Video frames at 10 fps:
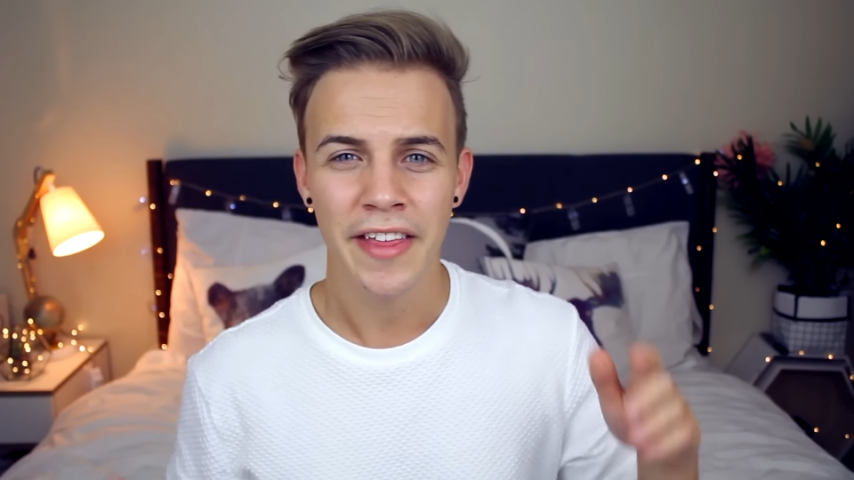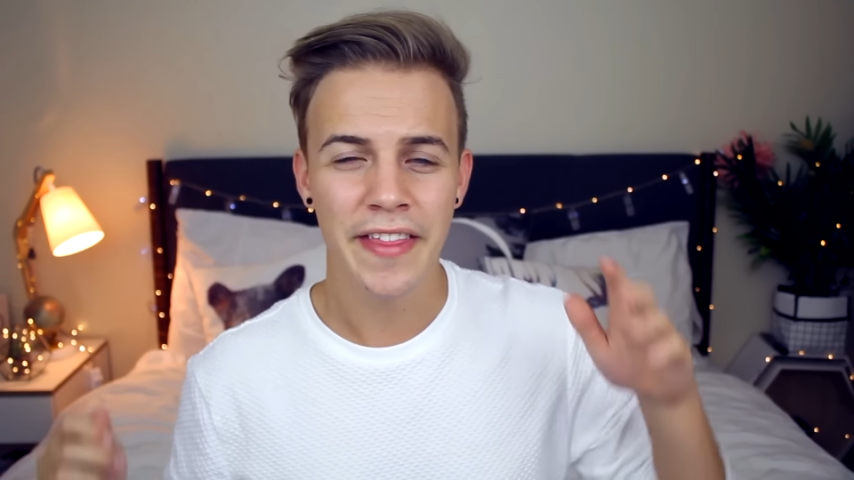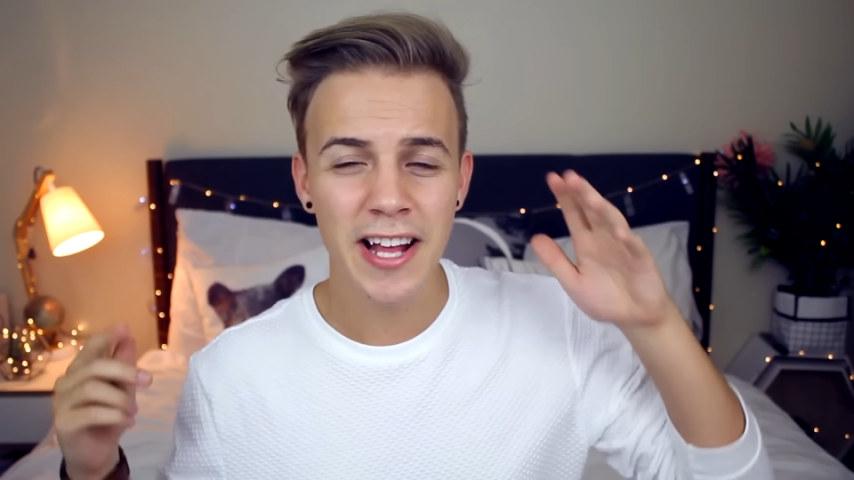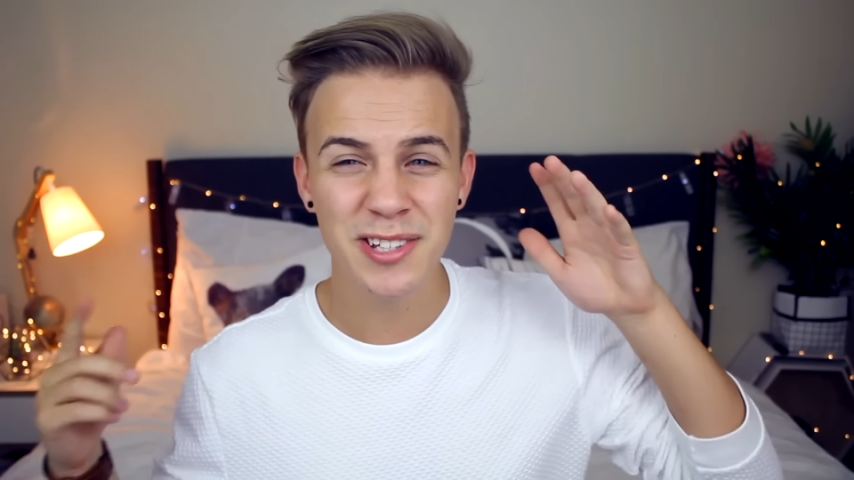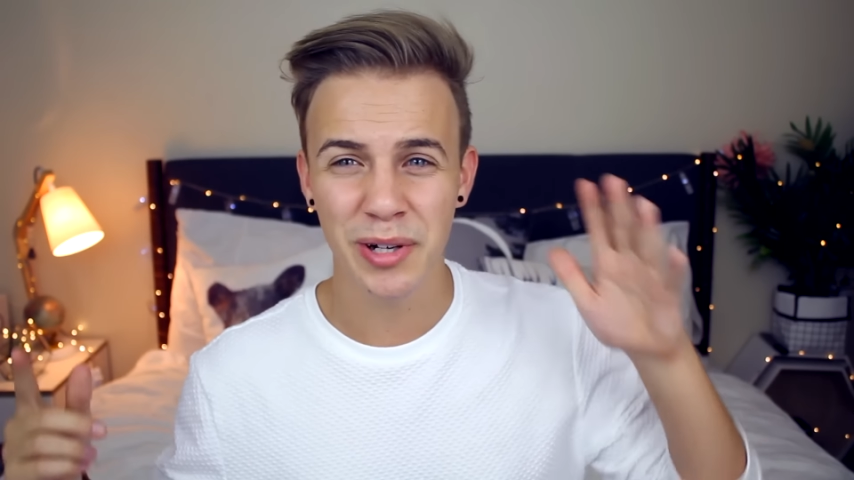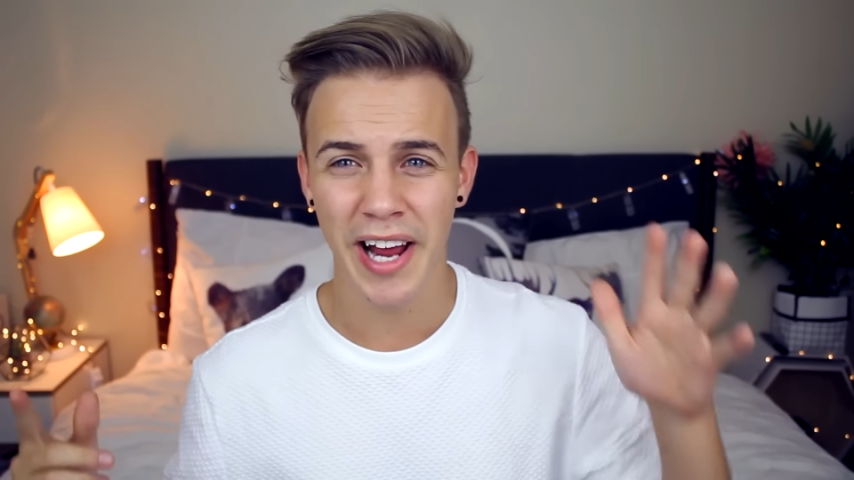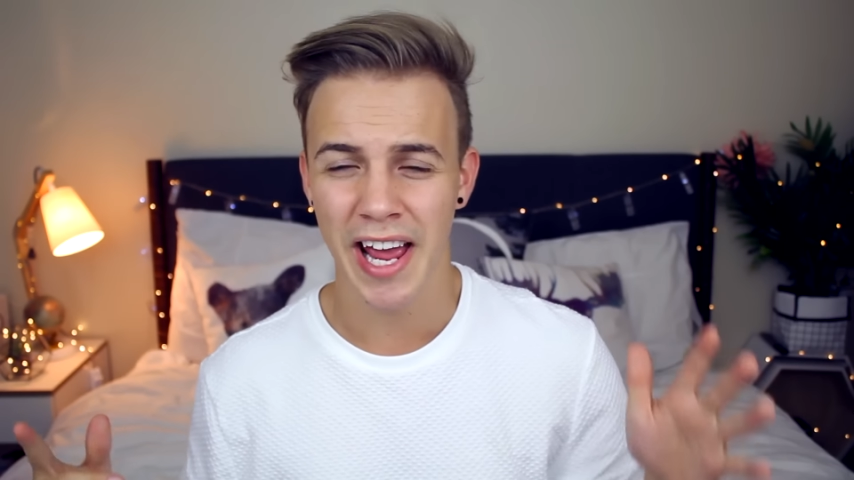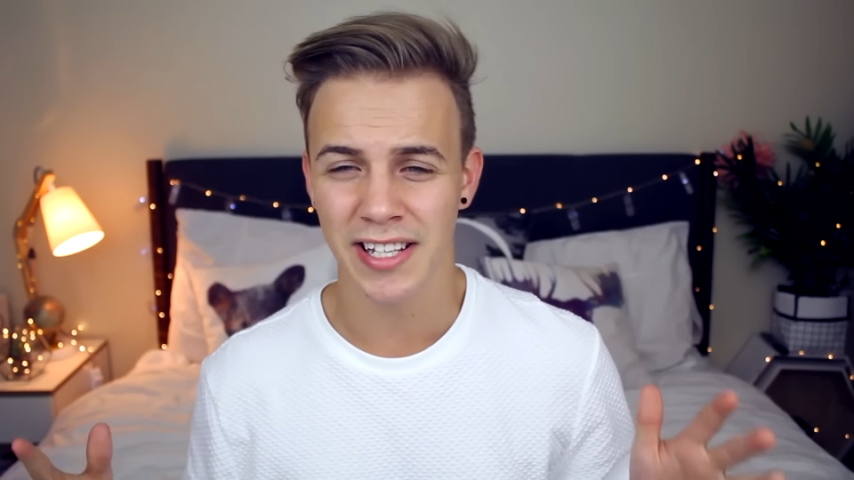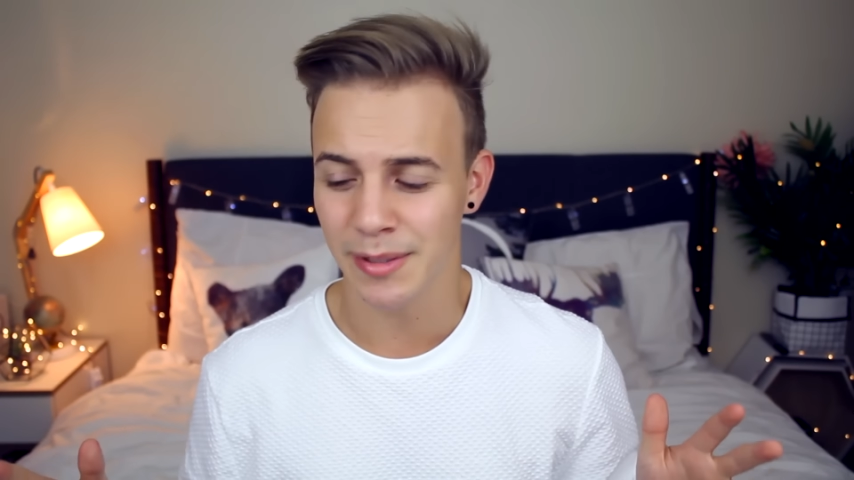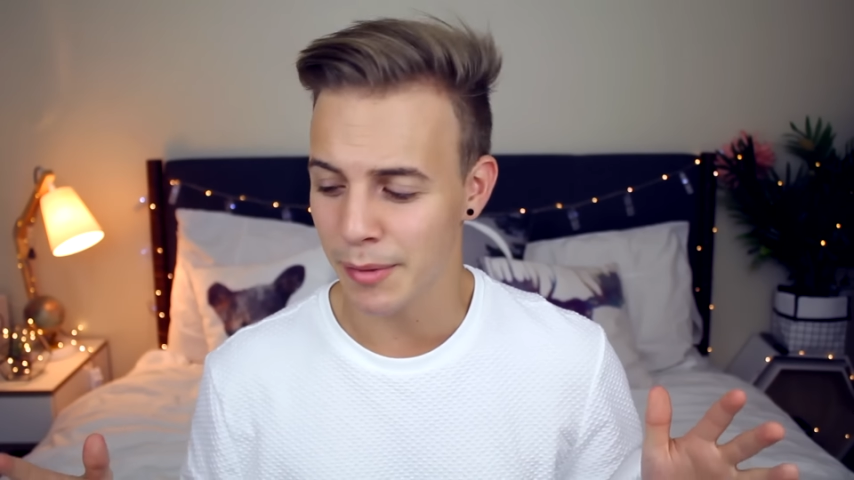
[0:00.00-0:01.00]
That's what
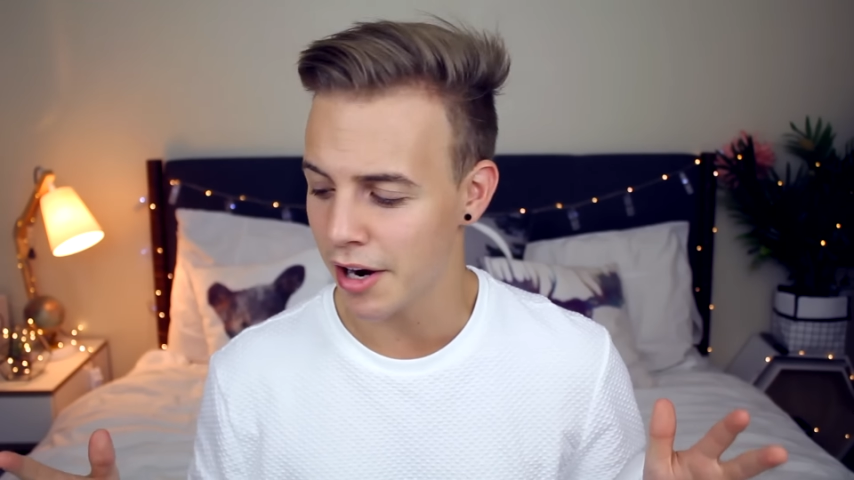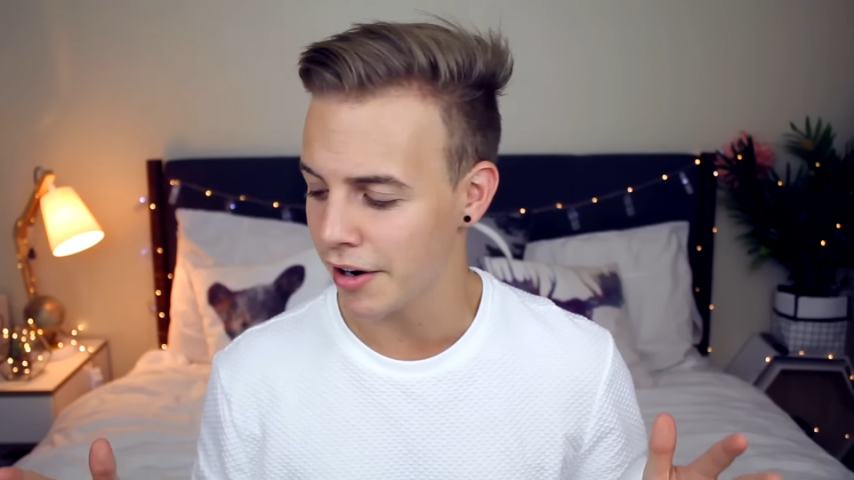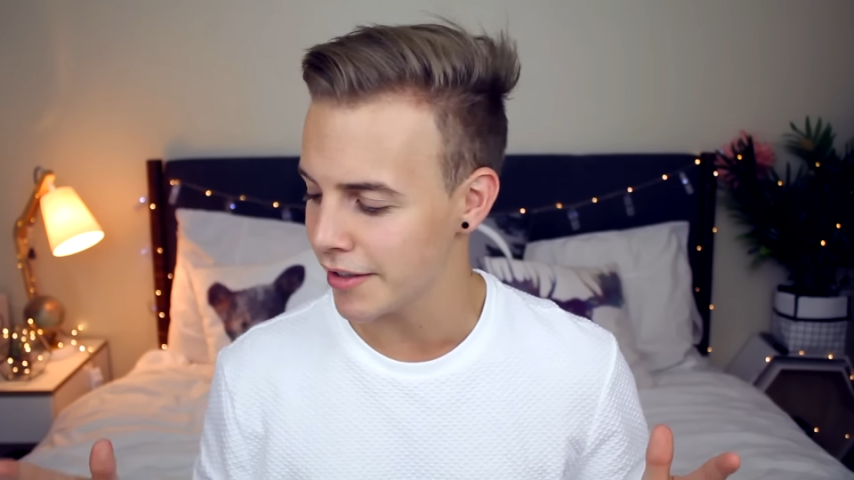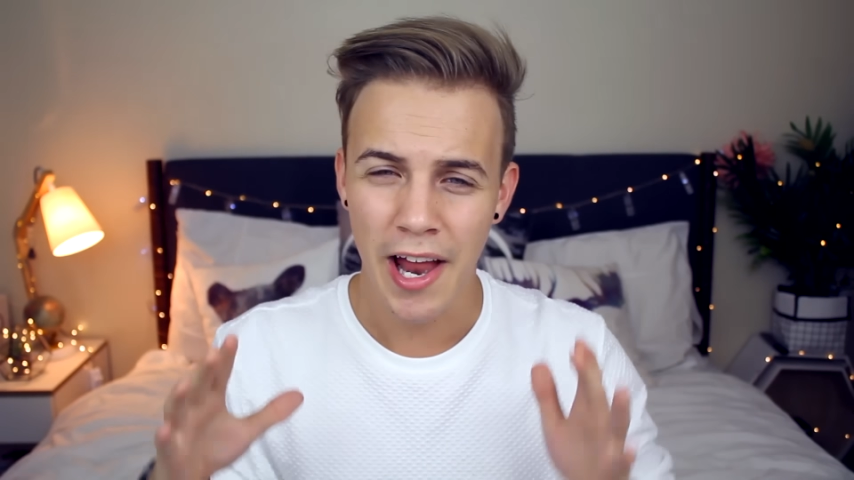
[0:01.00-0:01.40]
ASMR is.